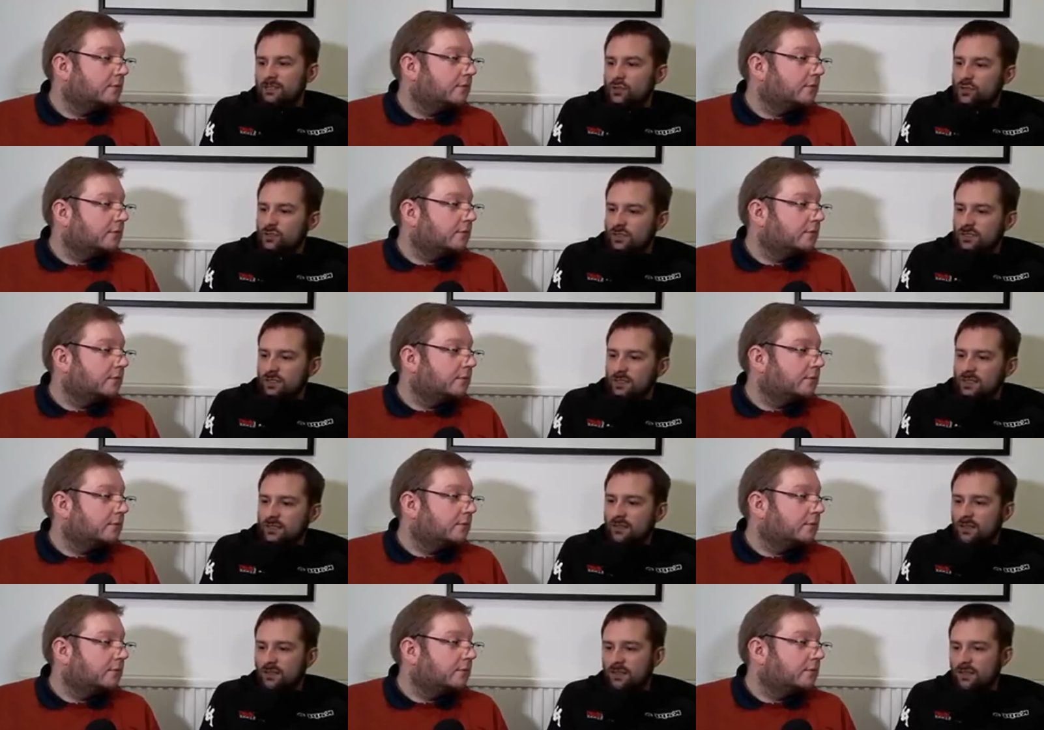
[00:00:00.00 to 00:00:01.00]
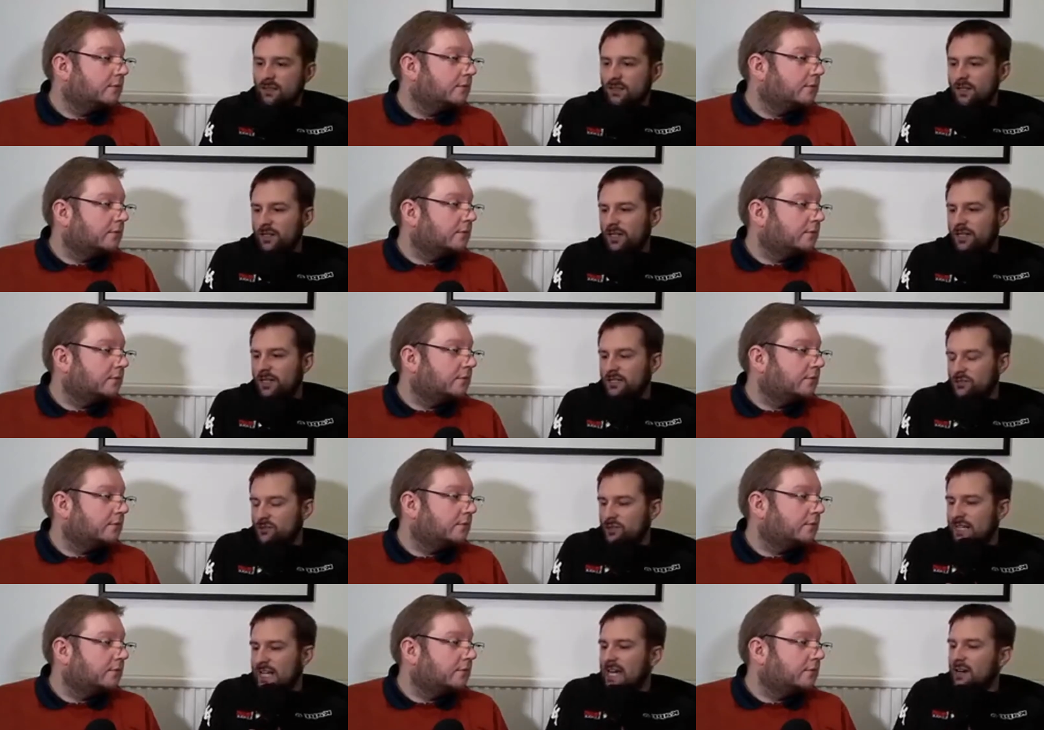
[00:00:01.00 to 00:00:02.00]
Speaker 1: it's just
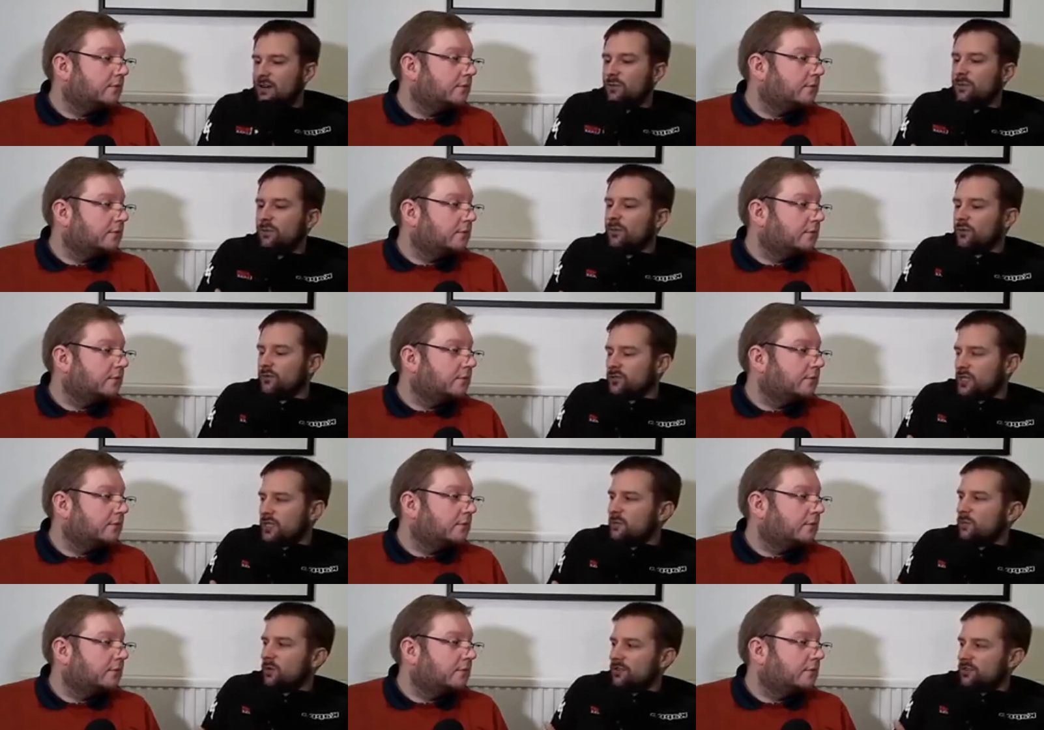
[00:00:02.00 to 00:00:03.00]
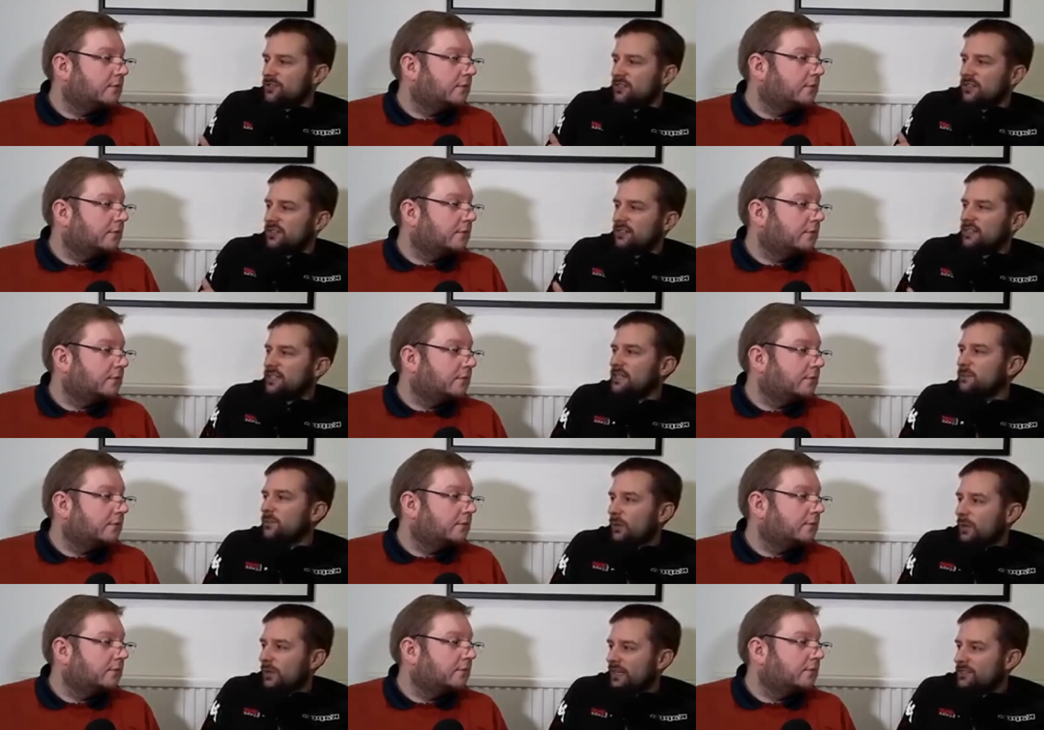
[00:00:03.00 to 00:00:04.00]
it's just how much Ian Watson can
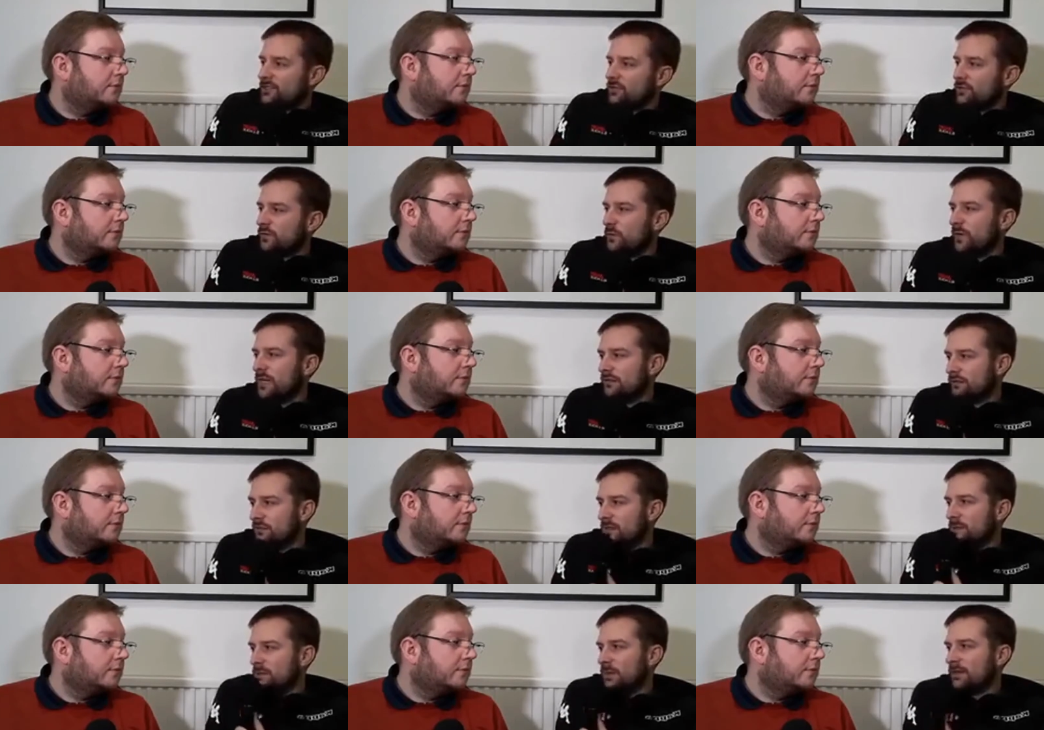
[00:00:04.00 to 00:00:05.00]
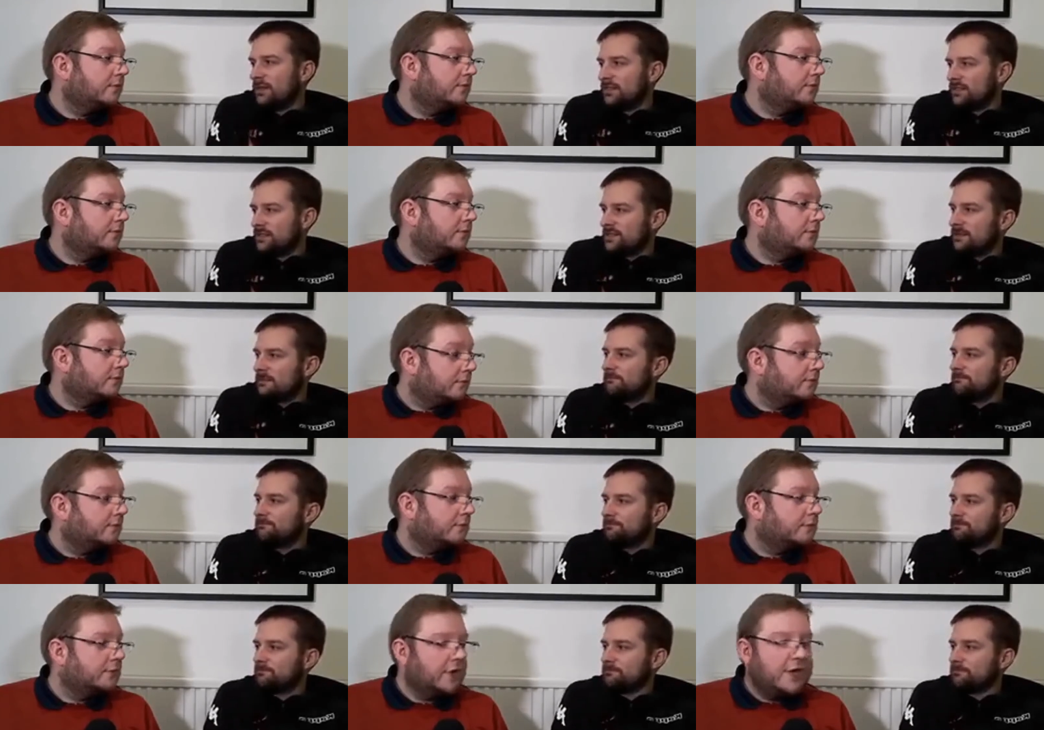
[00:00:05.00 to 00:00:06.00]
keep all that stuff away from his players.
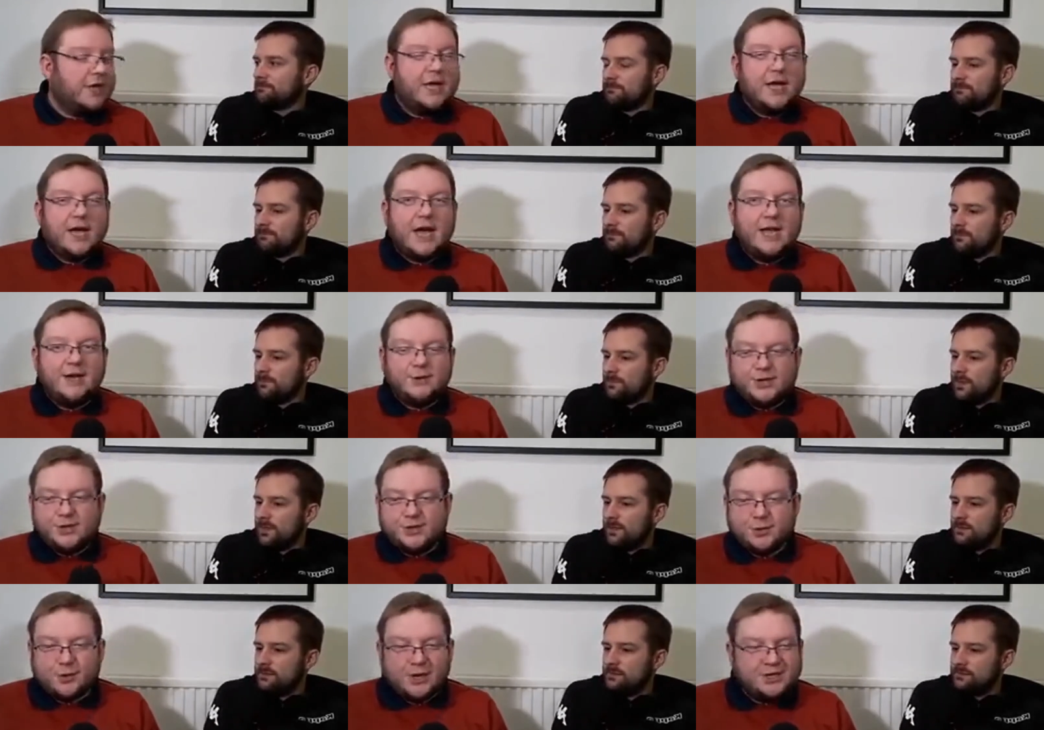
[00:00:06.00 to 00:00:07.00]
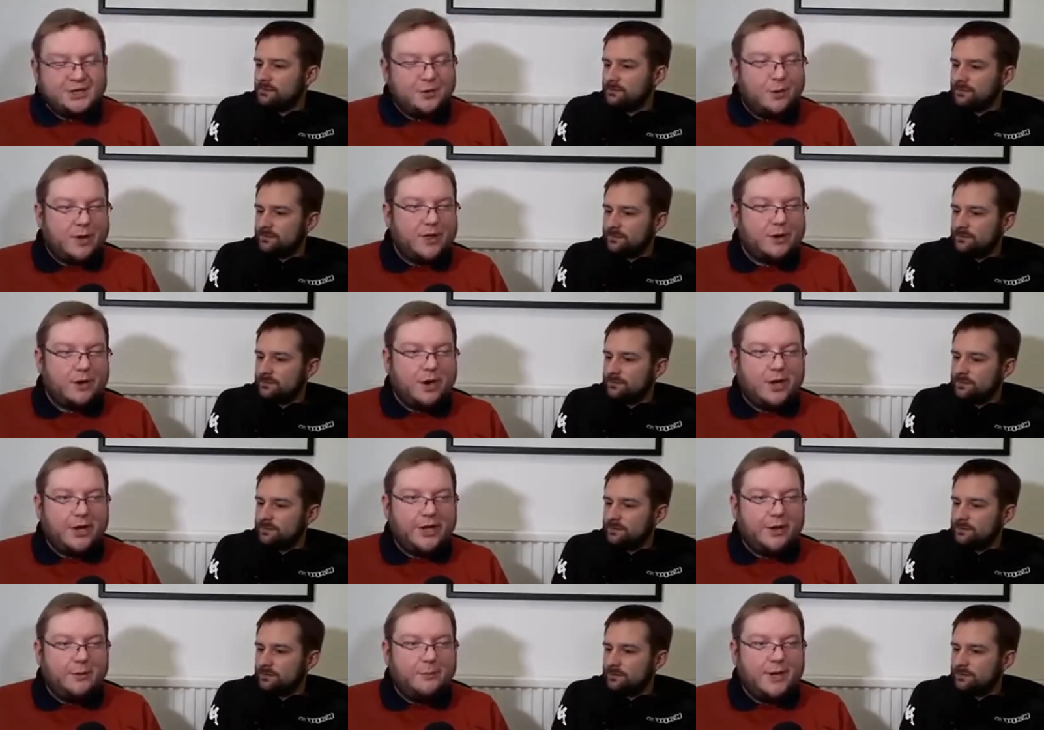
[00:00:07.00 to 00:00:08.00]
Speaker 2: Mm. I just question whether or
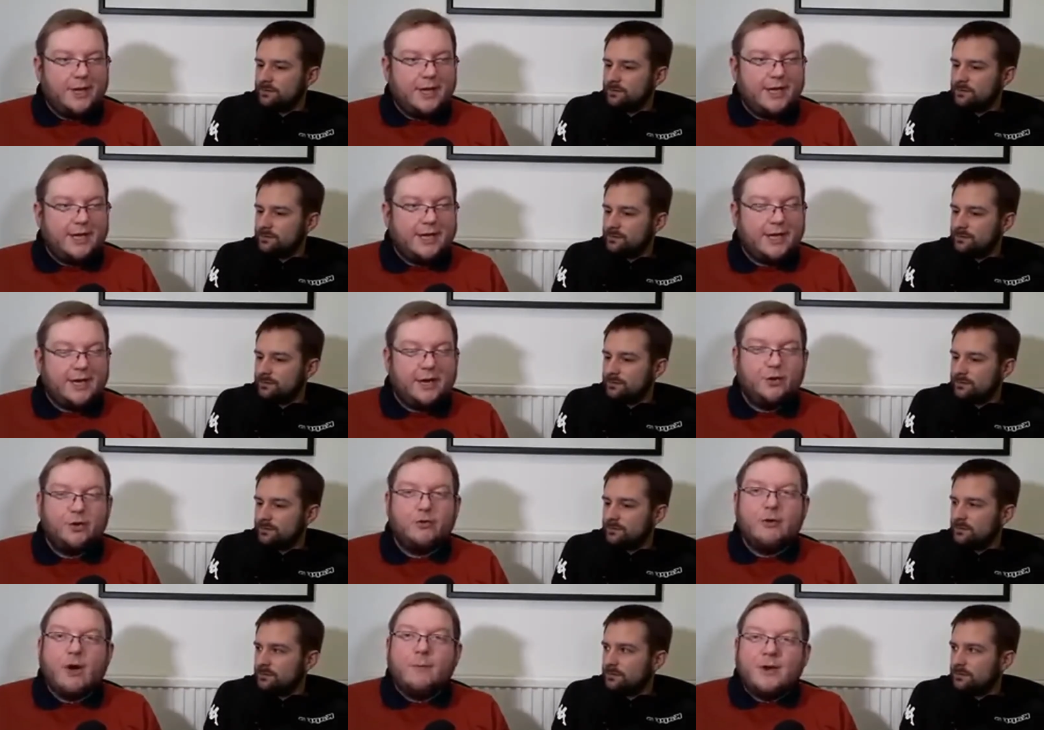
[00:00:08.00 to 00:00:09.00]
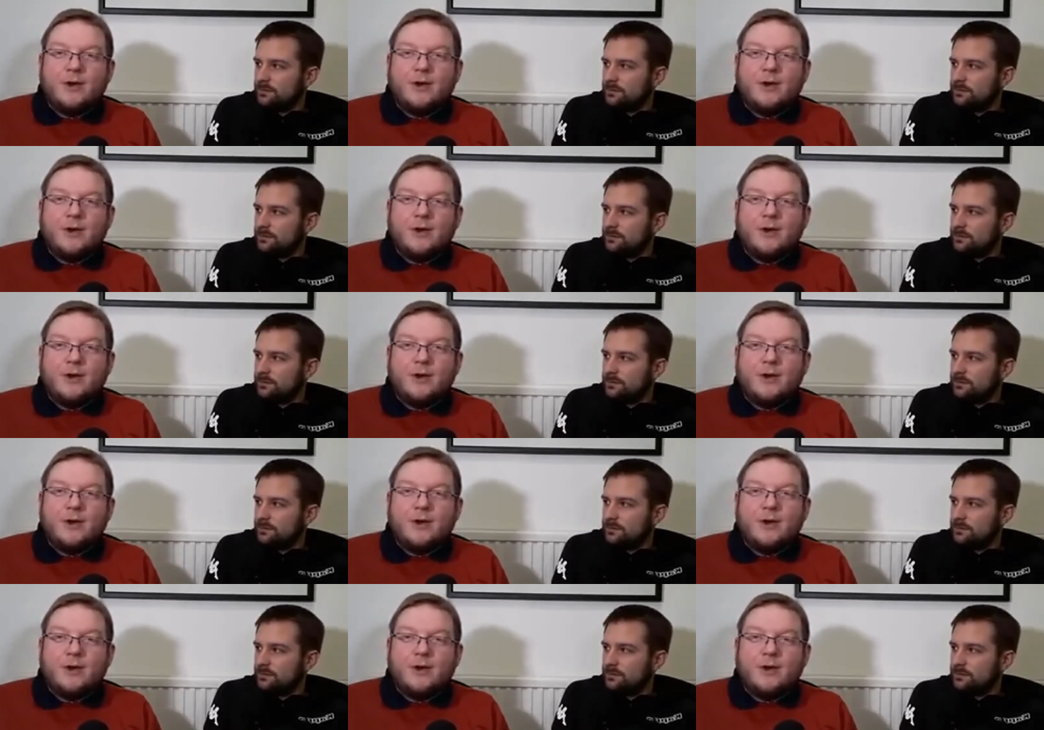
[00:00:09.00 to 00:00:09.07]
not it'll be another